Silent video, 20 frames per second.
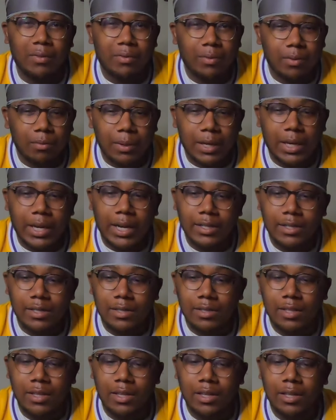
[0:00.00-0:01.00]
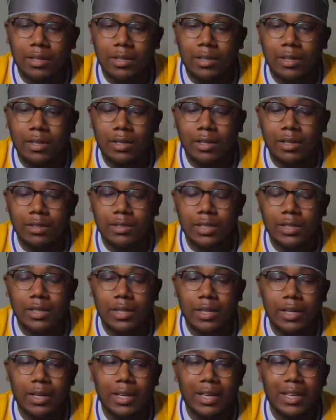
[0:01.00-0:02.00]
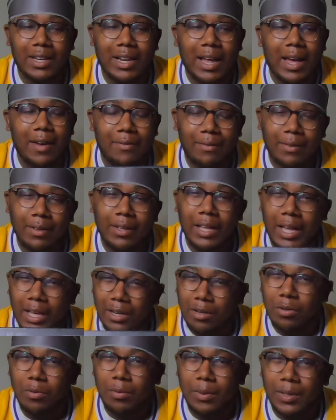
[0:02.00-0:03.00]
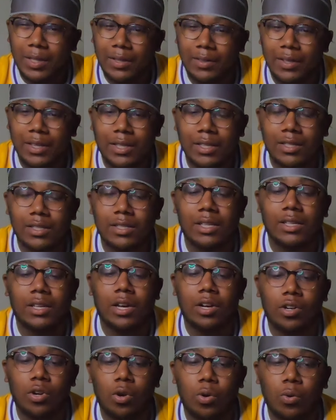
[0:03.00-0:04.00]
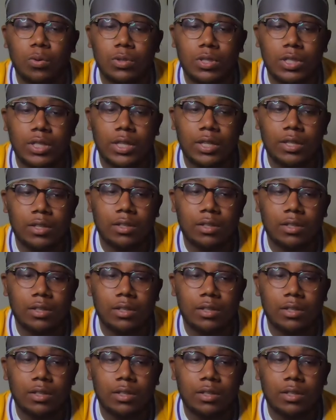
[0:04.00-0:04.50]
my cousins did and things like that, and I do believe that this is like an OG